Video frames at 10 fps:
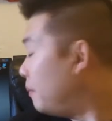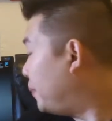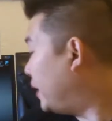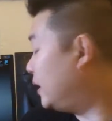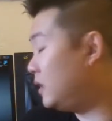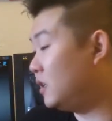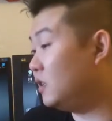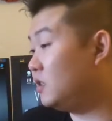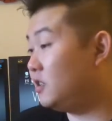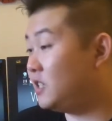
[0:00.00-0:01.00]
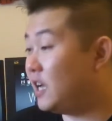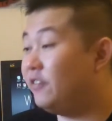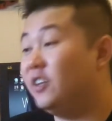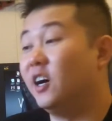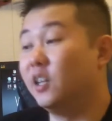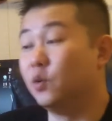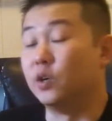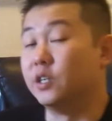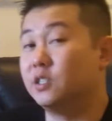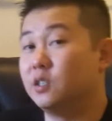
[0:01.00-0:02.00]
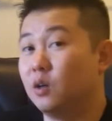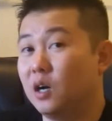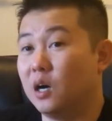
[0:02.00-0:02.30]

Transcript: But to save the other ones,